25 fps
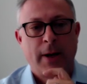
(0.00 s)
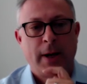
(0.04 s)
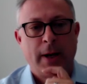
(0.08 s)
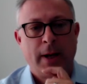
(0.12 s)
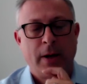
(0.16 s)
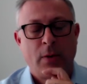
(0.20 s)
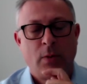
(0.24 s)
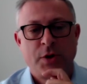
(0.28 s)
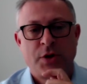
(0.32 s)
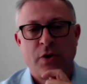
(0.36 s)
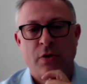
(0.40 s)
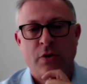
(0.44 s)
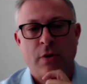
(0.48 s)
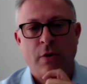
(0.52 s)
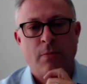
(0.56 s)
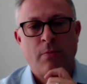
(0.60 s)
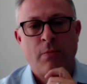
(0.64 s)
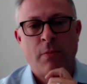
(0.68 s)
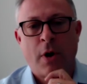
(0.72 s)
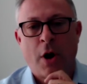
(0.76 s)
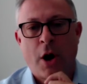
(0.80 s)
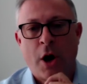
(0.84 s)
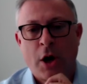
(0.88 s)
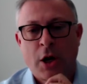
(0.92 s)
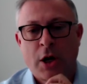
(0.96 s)
It was a
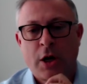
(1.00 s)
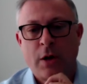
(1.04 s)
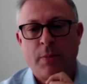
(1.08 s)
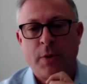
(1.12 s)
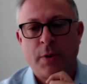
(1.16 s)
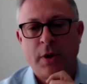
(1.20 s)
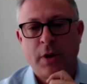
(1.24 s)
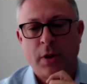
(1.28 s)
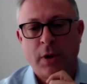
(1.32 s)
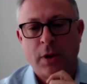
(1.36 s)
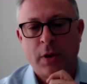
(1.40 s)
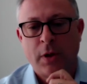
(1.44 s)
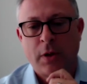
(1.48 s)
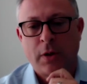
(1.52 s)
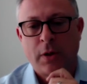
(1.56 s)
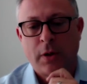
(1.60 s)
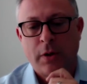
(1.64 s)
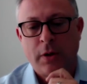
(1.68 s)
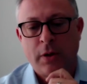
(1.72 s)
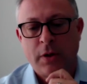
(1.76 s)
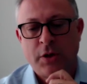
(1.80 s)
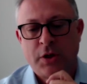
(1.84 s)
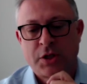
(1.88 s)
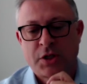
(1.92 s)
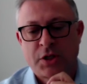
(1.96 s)
remarkable,
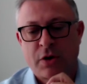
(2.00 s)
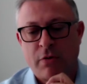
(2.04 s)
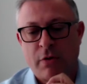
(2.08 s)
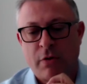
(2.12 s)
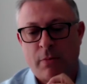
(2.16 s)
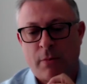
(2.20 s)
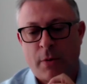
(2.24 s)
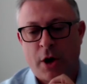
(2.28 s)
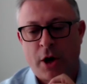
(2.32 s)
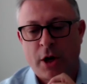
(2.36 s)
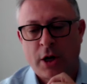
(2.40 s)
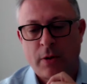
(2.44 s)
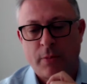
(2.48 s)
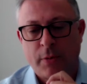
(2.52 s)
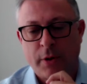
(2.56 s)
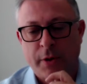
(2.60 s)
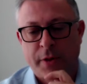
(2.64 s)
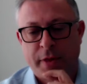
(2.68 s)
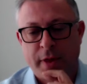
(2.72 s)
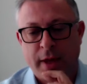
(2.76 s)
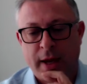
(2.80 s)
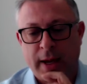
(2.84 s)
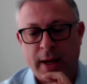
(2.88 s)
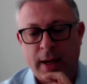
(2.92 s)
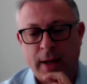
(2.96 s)
just a remarkable
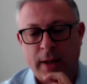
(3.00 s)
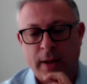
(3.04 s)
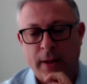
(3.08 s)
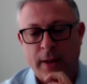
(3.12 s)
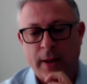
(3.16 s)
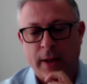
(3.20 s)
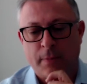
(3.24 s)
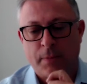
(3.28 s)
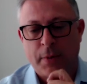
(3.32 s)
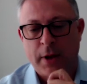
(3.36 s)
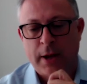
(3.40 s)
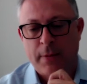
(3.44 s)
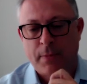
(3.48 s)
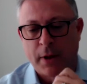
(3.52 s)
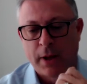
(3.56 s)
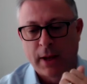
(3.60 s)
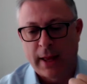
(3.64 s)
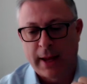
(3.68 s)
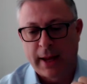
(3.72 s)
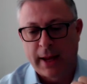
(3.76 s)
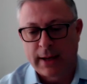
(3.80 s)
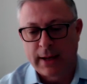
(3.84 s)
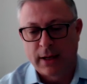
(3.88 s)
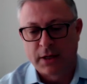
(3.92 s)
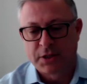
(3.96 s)
thing that people
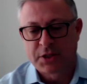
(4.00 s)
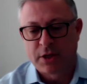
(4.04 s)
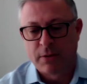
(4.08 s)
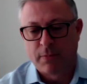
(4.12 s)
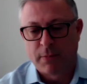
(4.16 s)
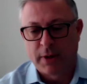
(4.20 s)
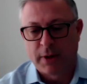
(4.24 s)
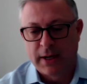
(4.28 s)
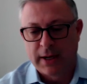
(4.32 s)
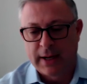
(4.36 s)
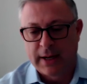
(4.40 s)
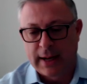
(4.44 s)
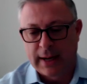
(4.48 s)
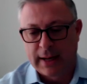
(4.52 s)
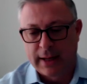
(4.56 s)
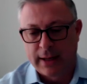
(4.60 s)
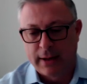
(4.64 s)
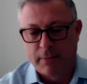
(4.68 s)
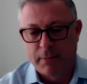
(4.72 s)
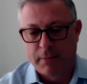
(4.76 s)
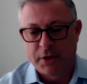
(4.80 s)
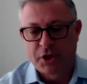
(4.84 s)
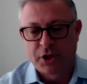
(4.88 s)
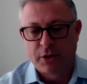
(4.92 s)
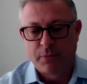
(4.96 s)
like Nelson Mandela
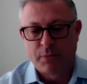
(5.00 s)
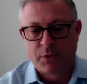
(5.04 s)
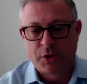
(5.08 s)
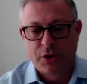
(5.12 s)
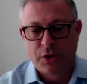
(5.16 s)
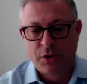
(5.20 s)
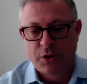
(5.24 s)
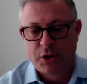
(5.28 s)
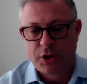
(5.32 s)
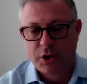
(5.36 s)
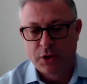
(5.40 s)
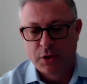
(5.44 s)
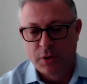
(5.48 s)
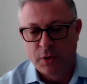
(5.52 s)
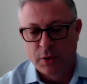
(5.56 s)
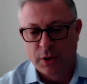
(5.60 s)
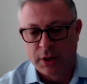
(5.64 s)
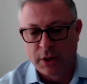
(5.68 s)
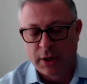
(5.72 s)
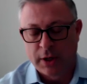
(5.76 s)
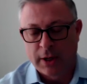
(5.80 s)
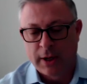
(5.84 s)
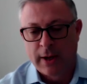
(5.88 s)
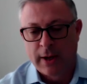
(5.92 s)
and Bishop Tutu and